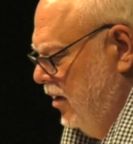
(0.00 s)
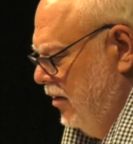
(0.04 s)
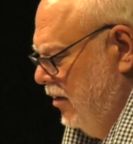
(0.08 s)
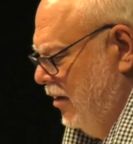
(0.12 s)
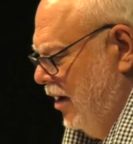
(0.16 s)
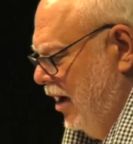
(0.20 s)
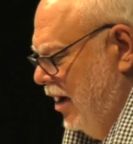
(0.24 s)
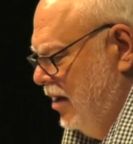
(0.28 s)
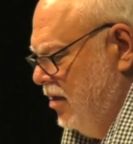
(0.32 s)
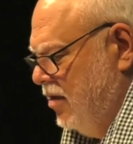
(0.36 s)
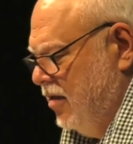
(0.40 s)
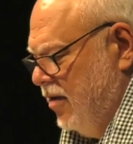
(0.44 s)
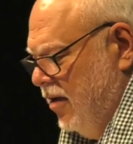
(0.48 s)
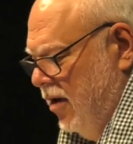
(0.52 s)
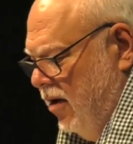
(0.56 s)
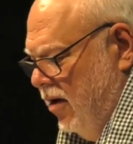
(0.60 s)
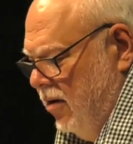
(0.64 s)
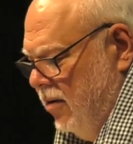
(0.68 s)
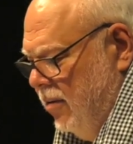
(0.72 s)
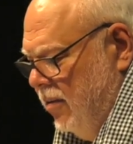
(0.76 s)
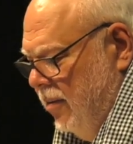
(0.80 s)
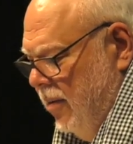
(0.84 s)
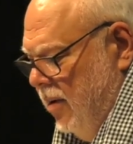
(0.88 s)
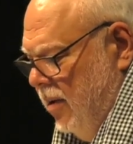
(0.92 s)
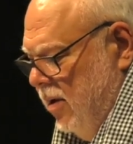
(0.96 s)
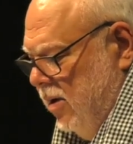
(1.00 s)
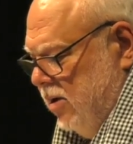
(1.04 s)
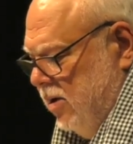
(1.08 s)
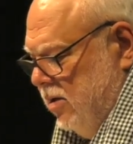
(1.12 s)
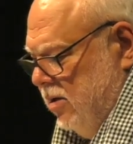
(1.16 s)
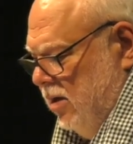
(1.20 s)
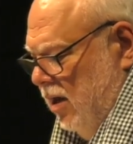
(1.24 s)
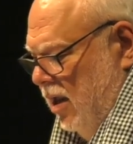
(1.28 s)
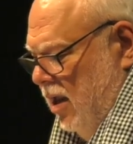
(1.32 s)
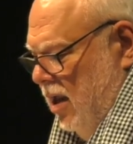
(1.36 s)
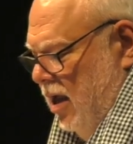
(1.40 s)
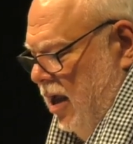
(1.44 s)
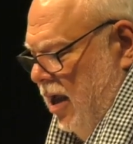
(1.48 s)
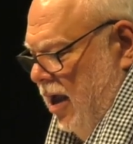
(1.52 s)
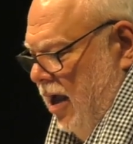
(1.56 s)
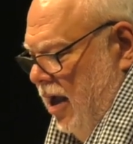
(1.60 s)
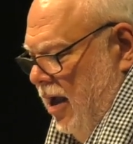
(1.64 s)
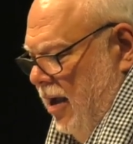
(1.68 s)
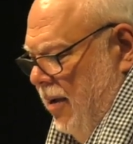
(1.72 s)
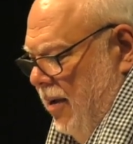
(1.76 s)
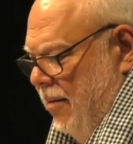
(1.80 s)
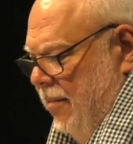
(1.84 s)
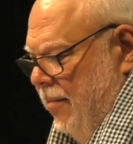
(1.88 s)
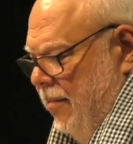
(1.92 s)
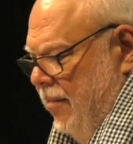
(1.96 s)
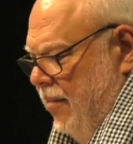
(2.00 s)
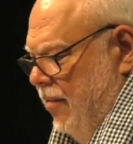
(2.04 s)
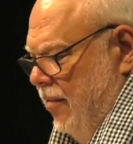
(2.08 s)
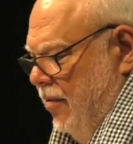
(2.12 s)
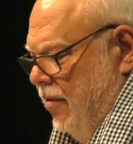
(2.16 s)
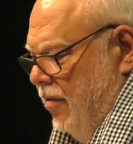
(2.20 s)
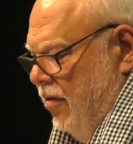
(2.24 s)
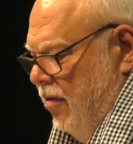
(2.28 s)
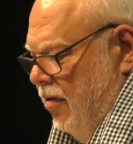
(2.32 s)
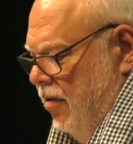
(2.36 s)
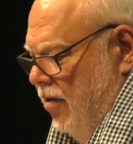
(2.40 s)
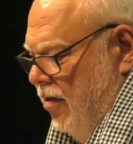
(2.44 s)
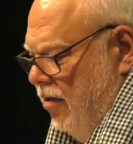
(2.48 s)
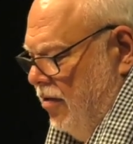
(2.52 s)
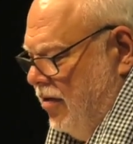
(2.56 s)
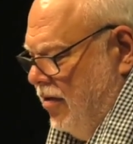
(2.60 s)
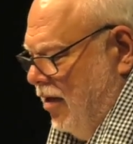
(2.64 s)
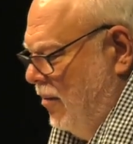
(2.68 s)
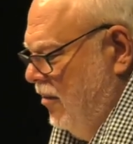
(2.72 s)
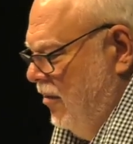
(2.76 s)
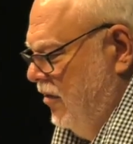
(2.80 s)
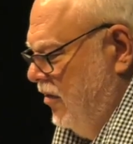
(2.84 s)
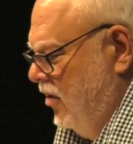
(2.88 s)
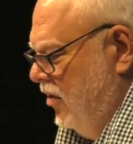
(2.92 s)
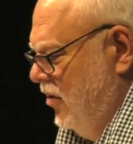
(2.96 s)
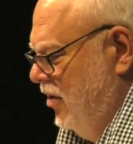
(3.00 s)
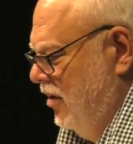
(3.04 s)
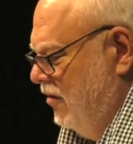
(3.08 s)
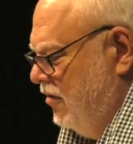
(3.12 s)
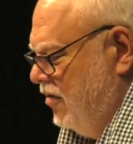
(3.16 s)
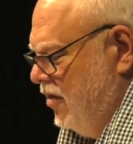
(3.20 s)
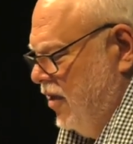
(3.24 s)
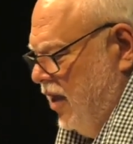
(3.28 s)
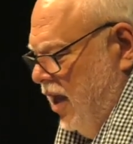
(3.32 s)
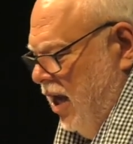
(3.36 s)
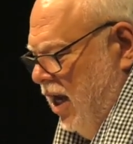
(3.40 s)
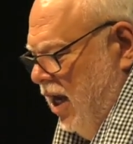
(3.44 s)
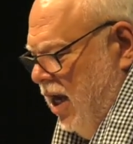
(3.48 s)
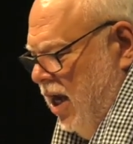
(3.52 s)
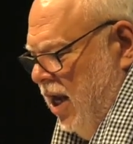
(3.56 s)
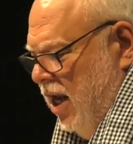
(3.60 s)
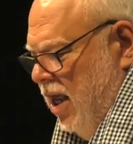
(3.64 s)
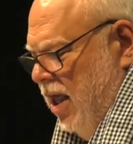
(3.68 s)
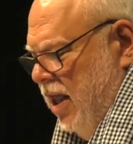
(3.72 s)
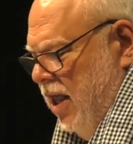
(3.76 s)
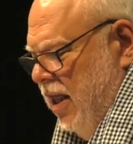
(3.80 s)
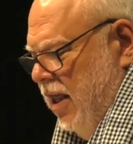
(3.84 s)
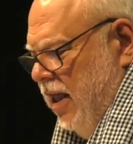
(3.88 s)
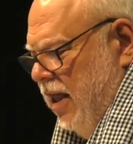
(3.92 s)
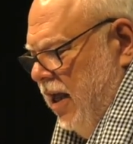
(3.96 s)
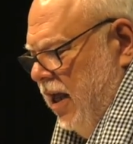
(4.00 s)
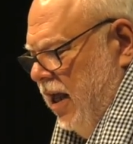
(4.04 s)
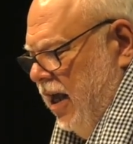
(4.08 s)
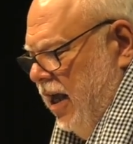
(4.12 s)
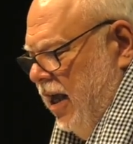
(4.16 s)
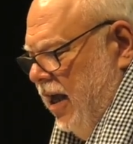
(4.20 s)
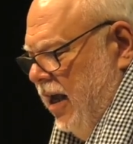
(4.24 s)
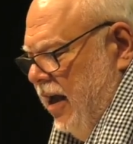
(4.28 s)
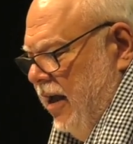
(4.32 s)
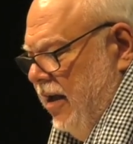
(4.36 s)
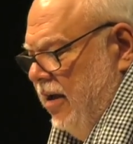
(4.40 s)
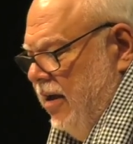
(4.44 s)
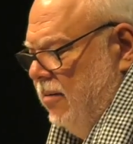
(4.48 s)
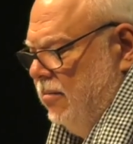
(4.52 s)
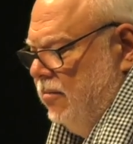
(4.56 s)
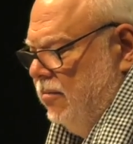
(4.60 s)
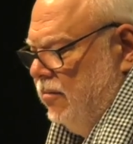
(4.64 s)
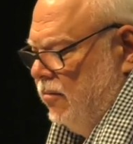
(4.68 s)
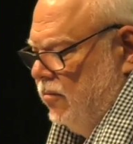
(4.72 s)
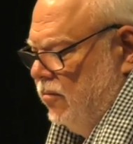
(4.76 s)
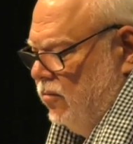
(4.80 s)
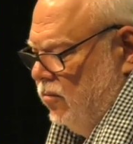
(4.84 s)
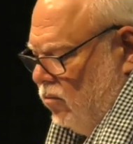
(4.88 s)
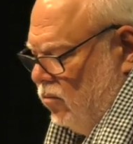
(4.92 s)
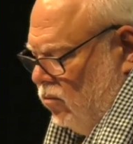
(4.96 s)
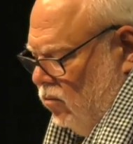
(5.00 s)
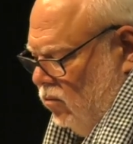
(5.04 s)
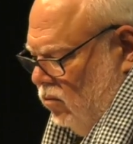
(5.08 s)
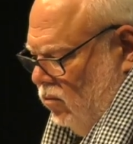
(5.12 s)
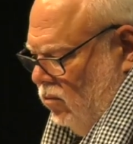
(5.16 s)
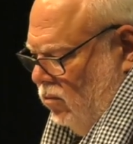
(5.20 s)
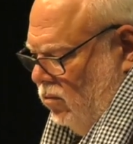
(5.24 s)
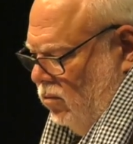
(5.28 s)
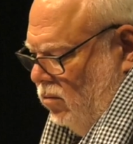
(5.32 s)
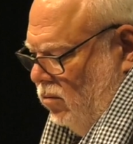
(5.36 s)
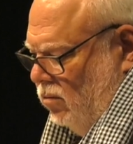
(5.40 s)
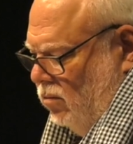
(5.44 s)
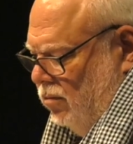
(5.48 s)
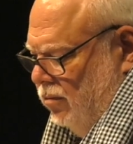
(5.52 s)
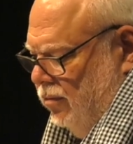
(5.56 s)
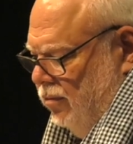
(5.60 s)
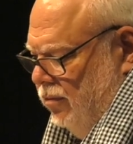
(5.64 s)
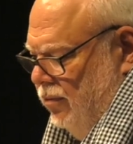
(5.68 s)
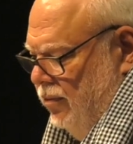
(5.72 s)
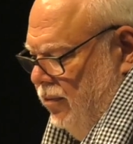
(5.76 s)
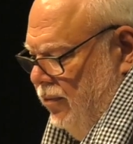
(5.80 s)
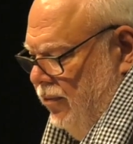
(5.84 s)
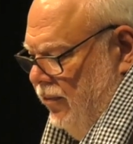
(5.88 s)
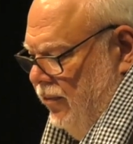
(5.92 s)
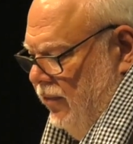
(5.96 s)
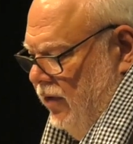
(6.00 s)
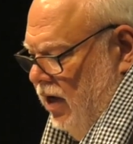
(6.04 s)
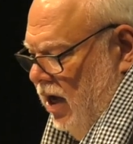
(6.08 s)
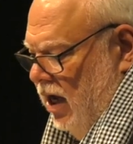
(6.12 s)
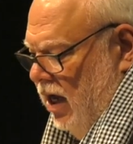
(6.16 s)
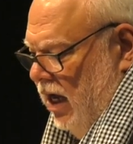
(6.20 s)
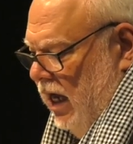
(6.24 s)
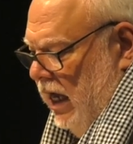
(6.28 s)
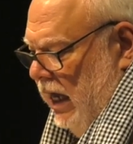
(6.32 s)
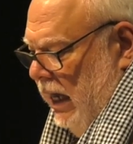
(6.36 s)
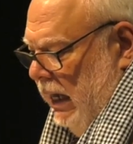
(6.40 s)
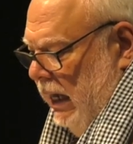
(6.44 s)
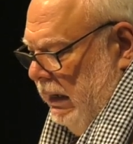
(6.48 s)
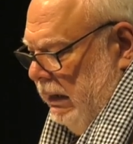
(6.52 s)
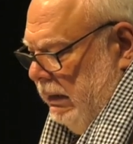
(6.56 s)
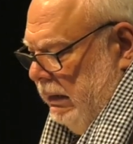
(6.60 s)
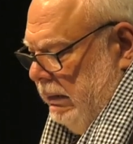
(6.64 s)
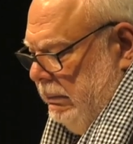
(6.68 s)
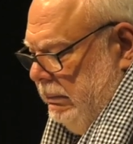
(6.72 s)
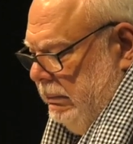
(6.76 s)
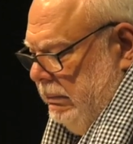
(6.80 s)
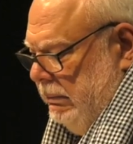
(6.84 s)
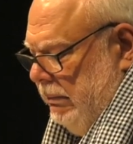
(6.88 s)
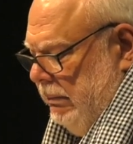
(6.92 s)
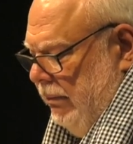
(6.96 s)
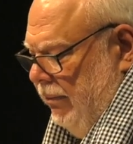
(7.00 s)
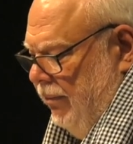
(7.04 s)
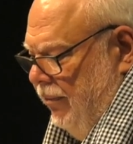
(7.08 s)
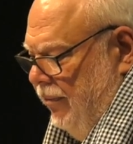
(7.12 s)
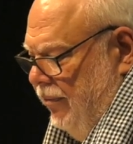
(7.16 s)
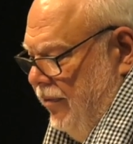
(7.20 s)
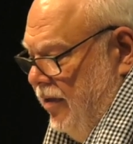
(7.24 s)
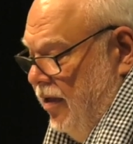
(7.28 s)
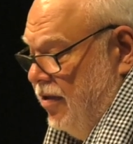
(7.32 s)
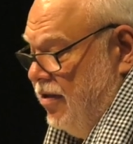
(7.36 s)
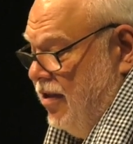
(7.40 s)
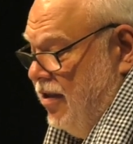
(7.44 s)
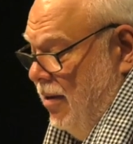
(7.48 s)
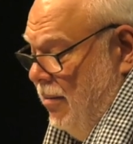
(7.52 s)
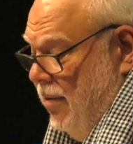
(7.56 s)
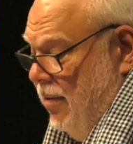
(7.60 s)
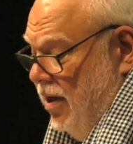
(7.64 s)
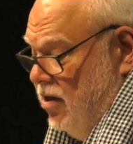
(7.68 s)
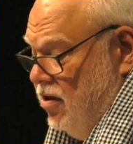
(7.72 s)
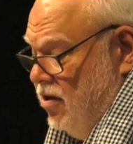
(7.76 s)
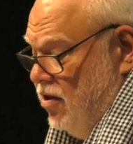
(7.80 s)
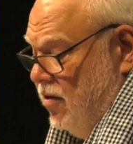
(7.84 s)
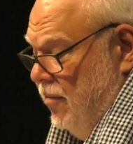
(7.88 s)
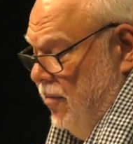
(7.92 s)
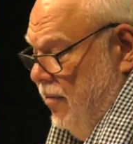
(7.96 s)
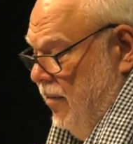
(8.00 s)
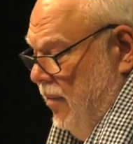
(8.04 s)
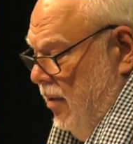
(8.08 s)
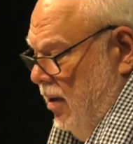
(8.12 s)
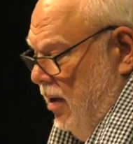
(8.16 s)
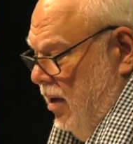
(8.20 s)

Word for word: Right. so um, some of you have seen um, uh, this image.